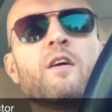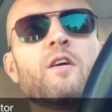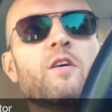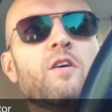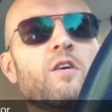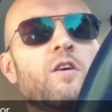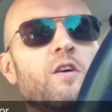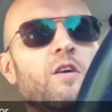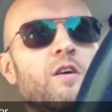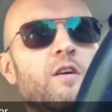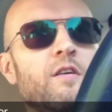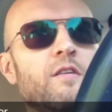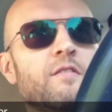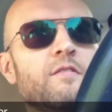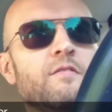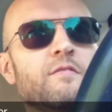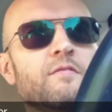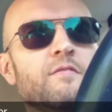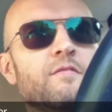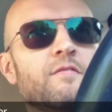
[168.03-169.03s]
or
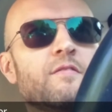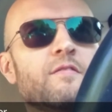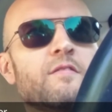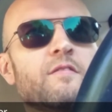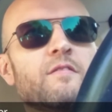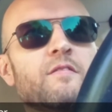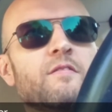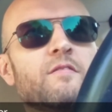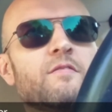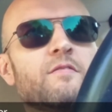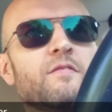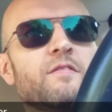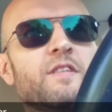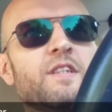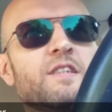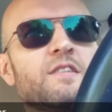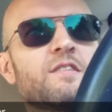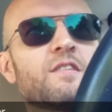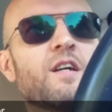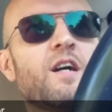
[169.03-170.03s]

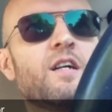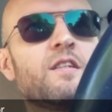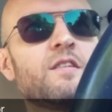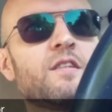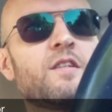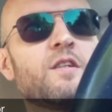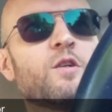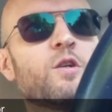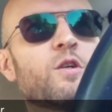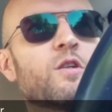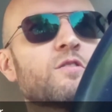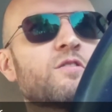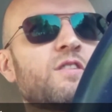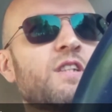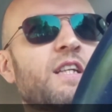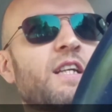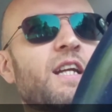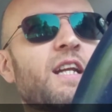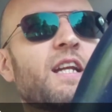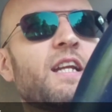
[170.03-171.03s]
this
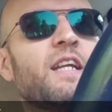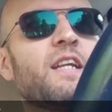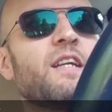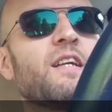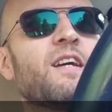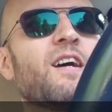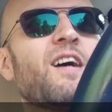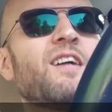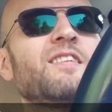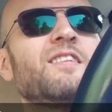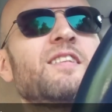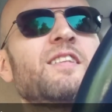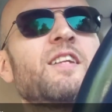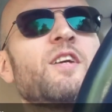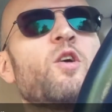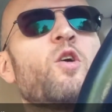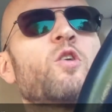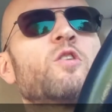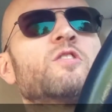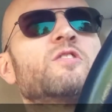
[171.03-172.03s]

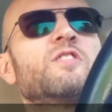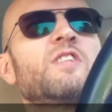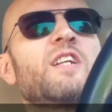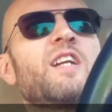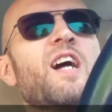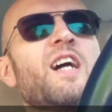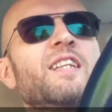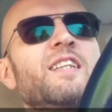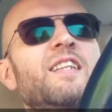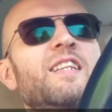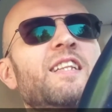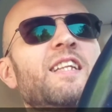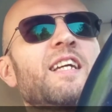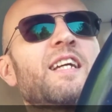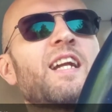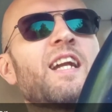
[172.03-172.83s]
Antioxidantti